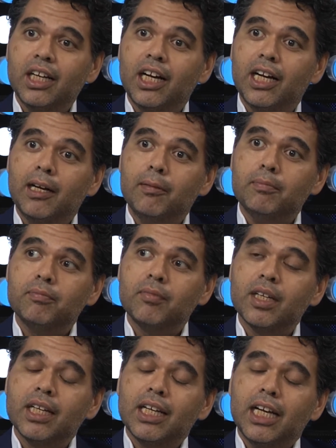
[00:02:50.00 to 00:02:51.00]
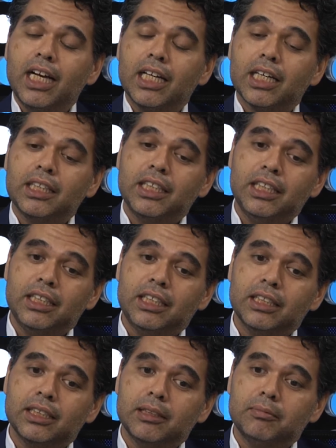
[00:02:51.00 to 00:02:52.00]
And I think
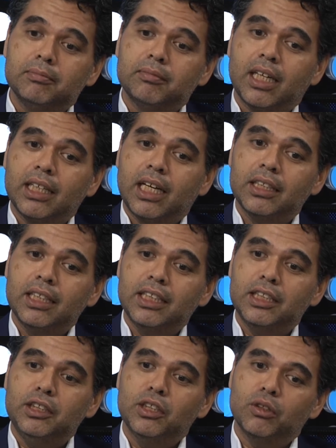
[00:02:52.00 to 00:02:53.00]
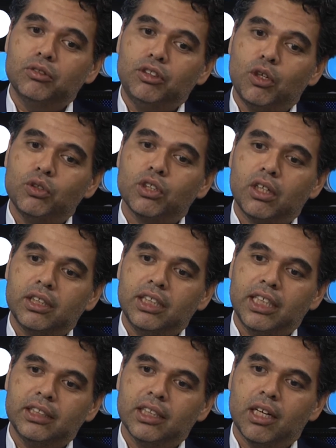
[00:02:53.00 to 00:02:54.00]
those are the
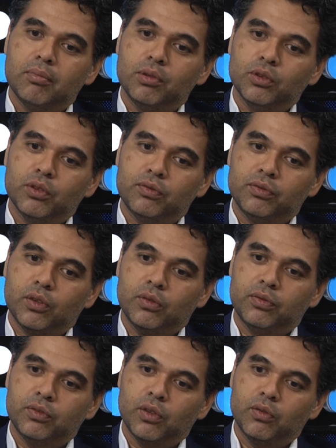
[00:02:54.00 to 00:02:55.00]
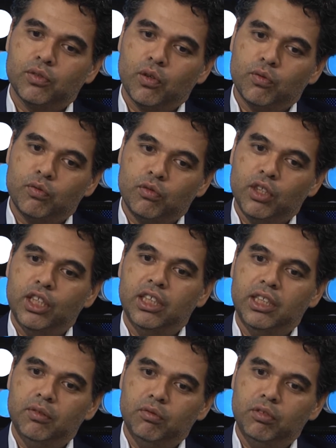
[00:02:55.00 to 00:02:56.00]
examples of
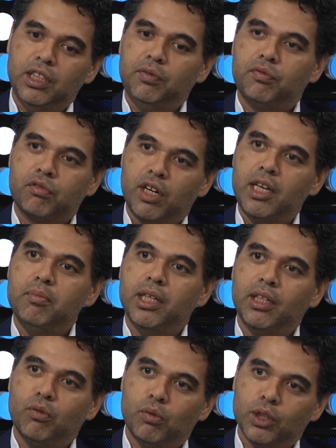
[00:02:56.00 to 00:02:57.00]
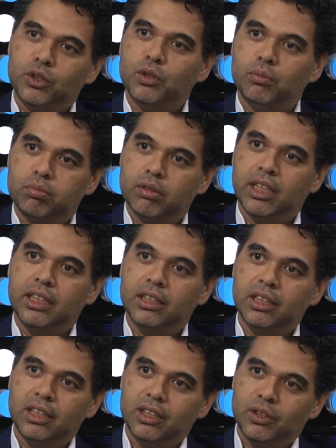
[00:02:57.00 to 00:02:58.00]
really reframing what you bring
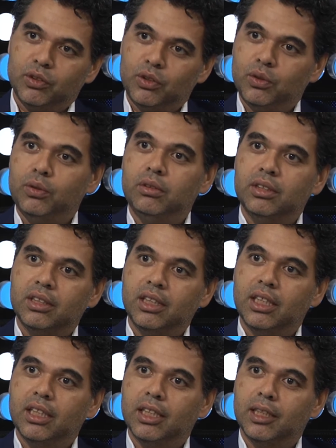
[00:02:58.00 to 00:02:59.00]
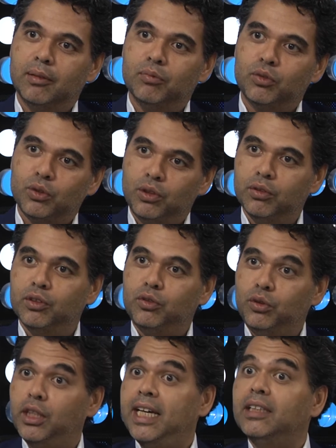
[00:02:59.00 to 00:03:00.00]
to
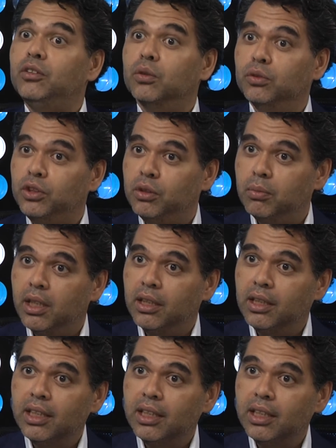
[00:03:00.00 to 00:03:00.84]
the end consumer.